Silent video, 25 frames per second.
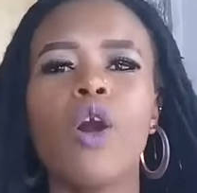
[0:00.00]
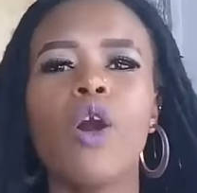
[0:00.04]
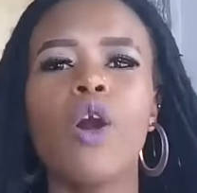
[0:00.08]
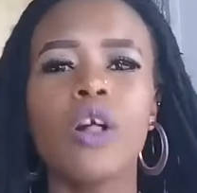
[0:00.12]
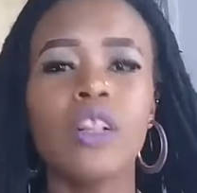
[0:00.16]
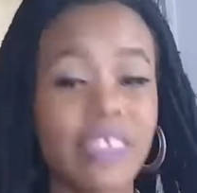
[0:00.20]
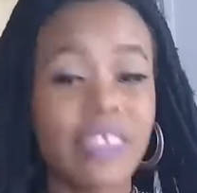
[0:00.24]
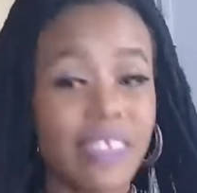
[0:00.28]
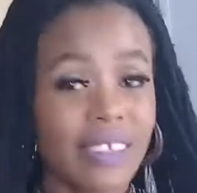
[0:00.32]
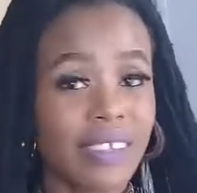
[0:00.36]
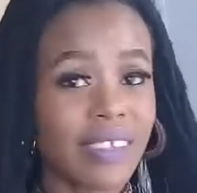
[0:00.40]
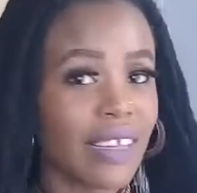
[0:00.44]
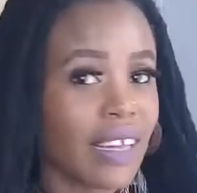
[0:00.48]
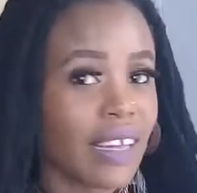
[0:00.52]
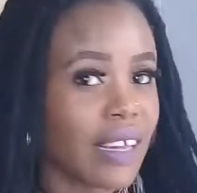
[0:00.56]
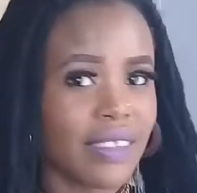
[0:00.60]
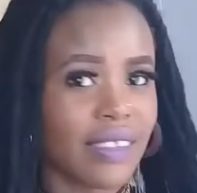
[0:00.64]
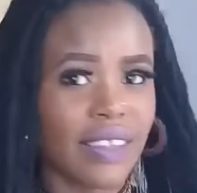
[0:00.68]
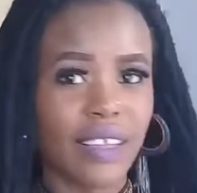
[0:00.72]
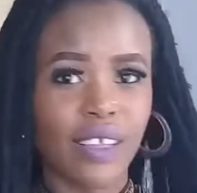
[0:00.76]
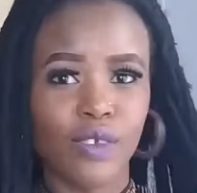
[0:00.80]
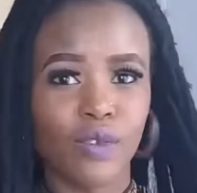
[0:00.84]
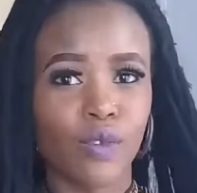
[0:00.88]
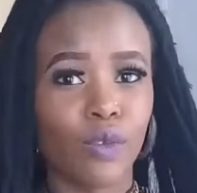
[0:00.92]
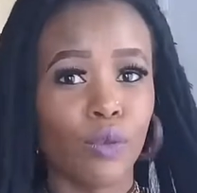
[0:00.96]
all these
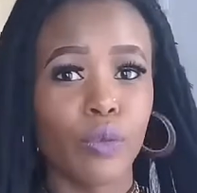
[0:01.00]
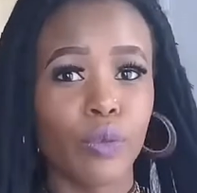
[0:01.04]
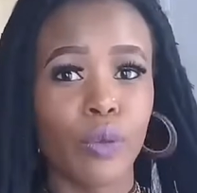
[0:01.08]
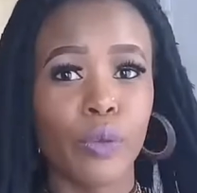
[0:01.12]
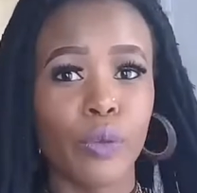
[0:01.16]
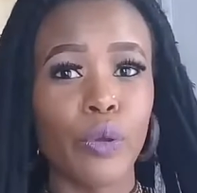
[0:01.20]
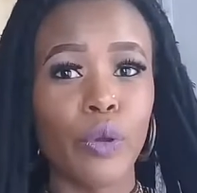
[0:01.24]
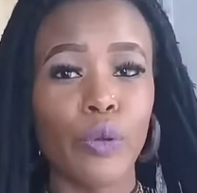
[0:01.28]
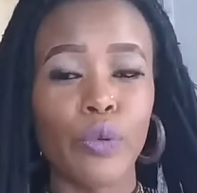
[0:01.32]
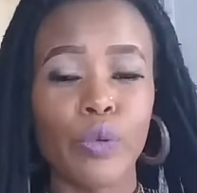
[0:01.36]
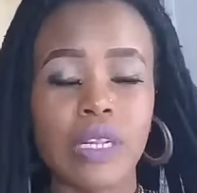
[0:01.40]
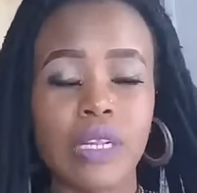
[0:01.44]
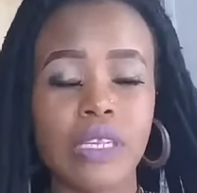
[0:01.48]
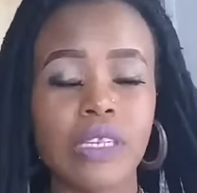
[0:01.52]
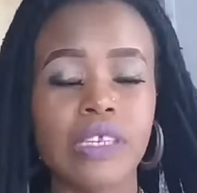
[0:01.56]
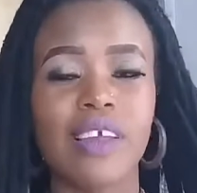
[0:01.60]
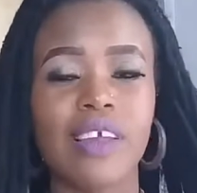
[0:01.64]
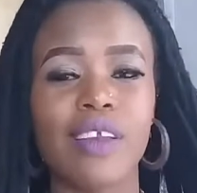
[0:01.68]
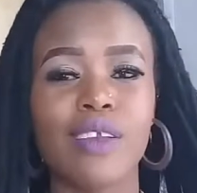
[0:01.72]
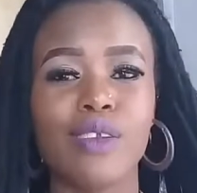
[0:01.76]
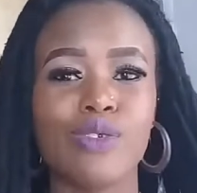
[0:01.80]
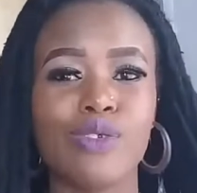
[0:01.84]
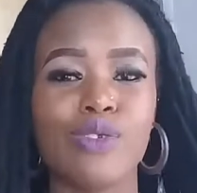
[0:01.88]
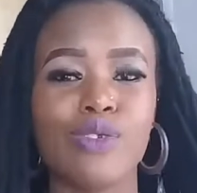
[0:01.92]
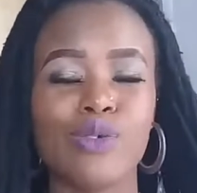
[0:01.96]
successful people will
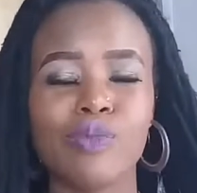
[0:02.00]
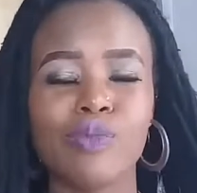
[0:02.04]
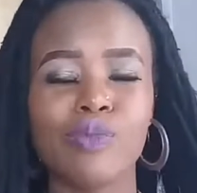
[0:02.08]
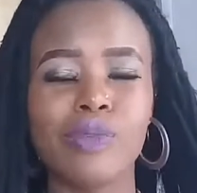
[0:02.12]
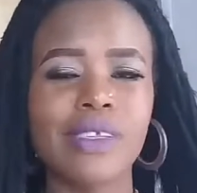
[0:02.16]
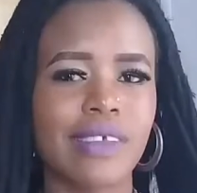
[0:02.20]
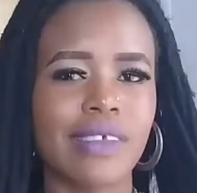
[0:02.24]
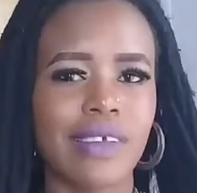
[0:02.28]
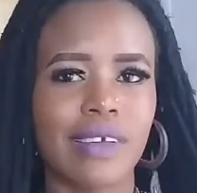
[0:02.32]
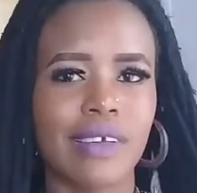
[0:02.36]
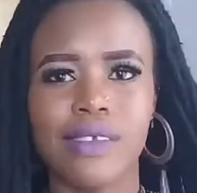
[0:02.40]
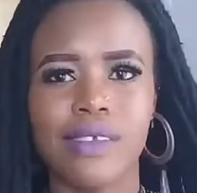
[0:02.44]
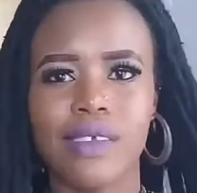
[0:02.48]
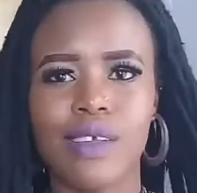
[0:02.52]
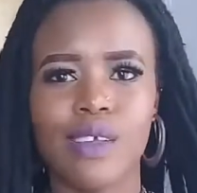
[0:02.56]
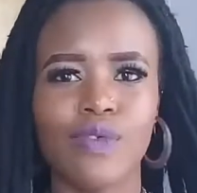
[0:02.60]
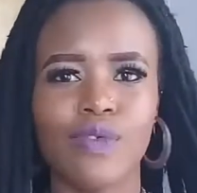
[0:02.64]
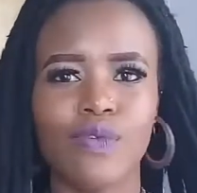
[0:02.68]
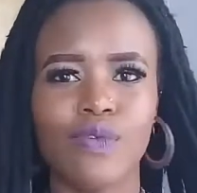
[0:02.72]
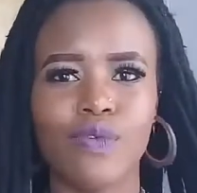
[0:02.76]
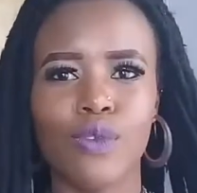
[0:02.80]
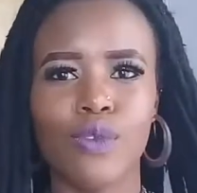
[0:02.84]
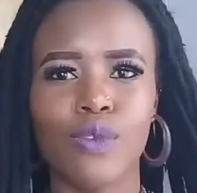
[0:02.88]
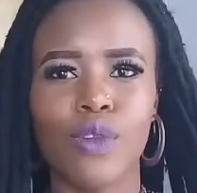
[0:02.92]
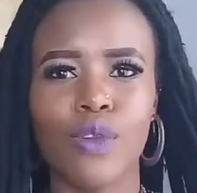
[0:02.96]
tell you, to be
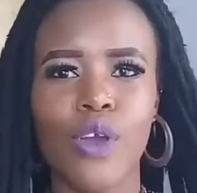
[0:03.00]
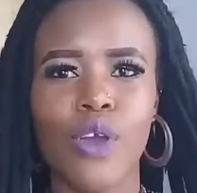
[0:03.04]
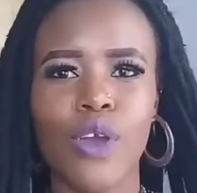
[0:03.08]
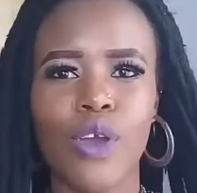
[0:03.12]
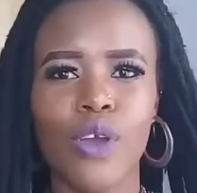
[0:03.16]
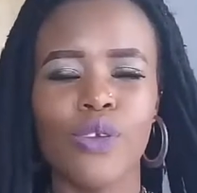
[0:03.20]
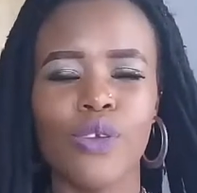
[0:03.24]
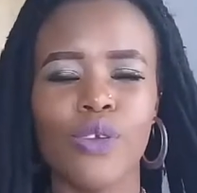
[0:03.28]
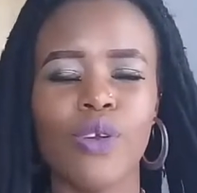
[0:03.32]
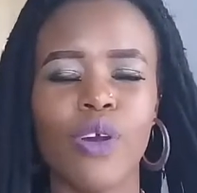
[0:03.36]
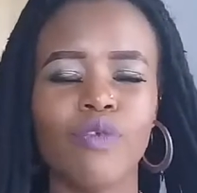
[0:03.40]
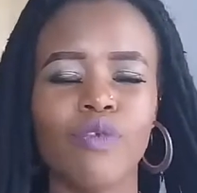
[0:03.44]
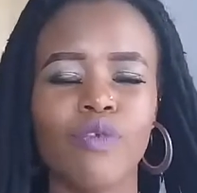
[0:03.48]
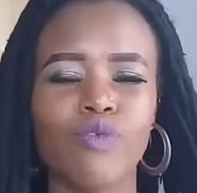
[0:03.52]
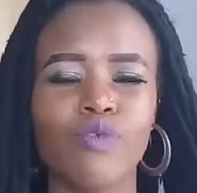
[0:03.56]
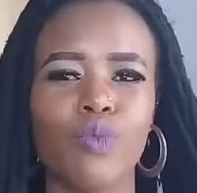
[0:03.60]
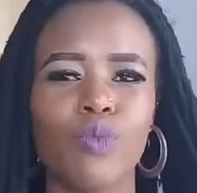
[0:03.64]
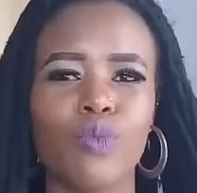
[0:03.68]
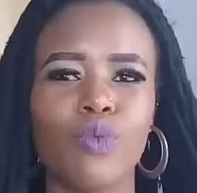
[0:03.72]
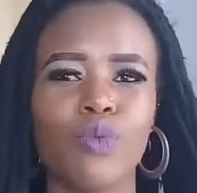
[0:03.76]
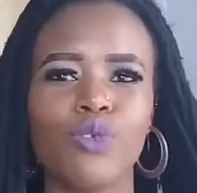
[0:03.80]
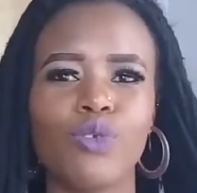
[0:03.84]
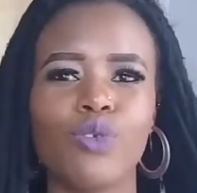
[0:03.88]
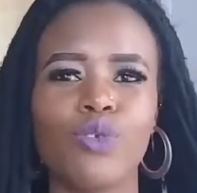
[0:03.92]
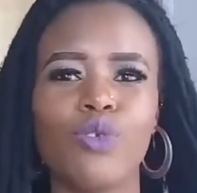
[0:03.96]
successful, you have to
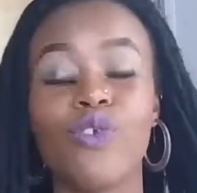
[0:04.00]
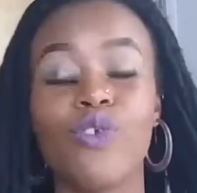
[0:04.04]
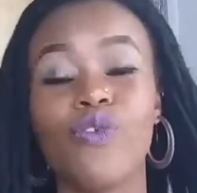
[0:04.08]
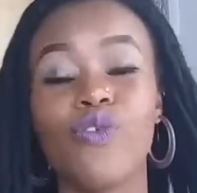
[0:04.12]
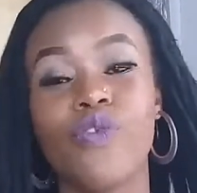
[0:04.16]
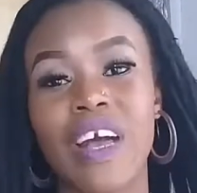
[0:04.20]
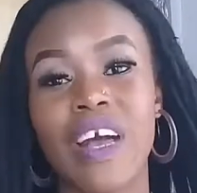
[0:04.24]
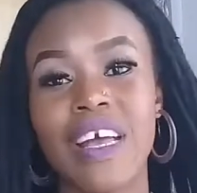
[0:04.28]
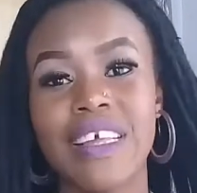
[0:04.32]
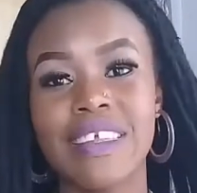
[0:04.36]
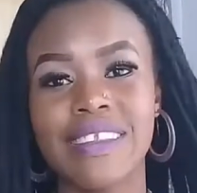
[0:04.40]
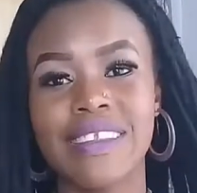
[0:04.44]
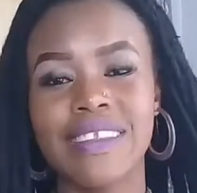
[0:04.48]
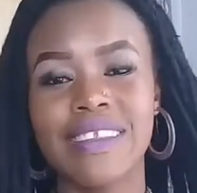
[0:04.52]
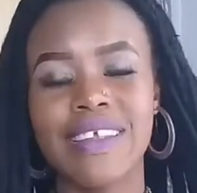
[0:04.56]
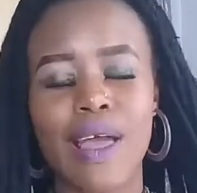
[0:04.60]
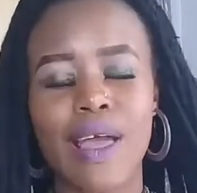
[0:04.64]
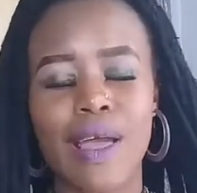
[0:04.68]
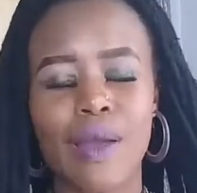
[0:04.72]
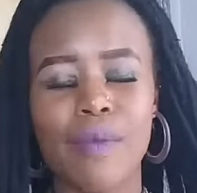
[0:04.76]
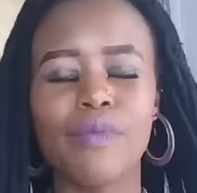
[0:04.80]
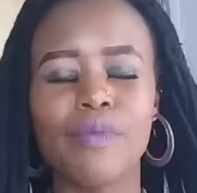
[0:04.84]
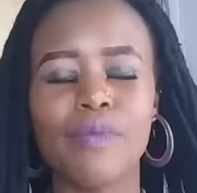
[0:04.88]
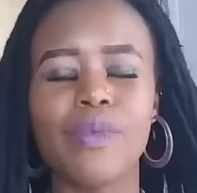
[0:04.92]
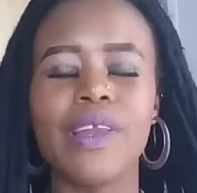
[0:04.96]
put God first,
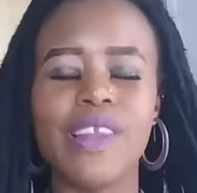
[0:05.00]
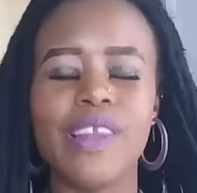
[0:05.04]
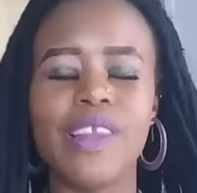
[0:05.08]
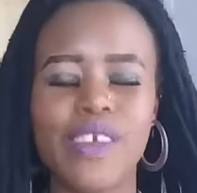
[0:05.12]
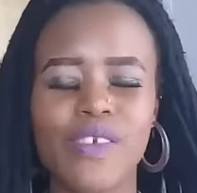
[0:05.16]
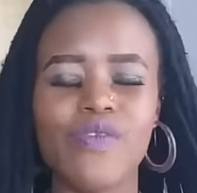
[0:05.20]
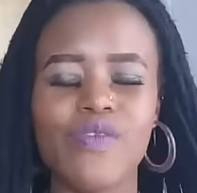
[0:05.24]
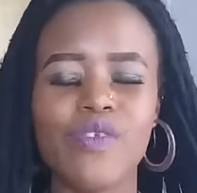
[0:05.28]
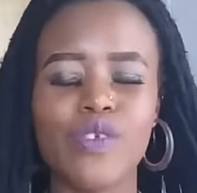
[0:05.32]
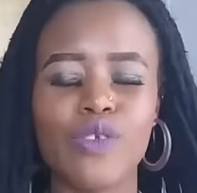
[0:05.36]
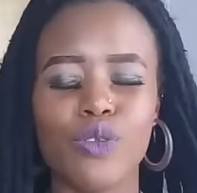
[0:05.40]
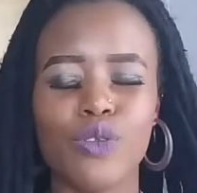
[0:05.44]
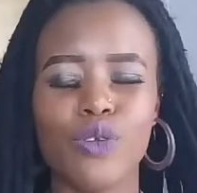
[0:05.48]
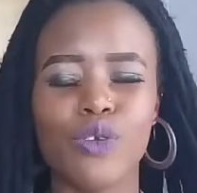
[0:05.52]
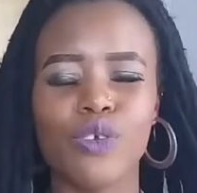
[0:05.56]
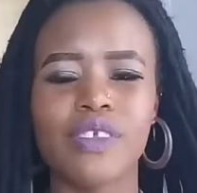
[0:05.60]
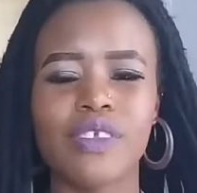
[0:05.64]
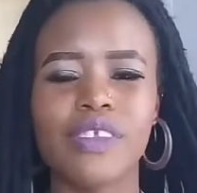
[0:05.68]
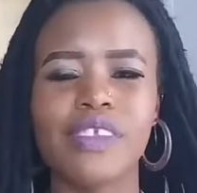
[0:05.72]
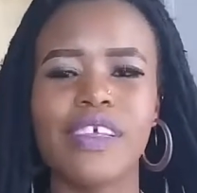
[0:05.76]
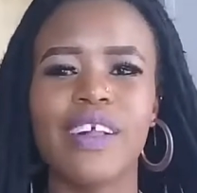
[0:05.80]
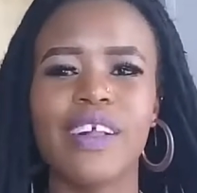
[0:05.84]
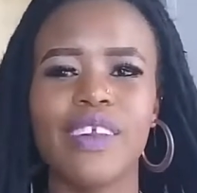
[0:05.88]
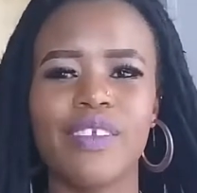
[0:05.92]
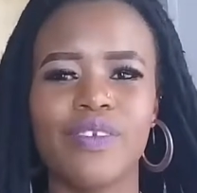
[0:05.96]
believe in
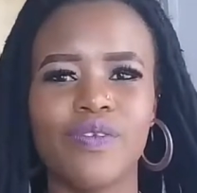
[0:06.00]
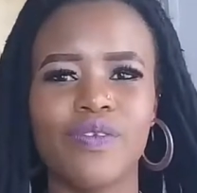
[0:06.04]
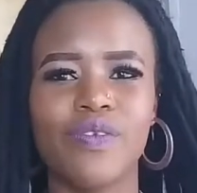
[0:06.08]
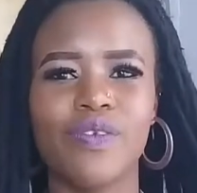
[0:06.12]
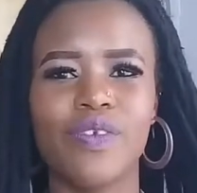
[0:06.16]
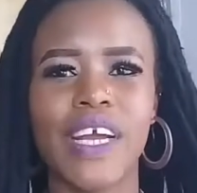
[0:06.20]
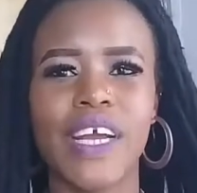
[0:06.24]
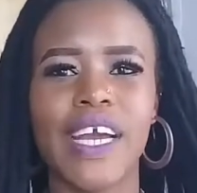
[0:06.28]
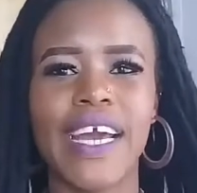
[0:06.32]
yourself,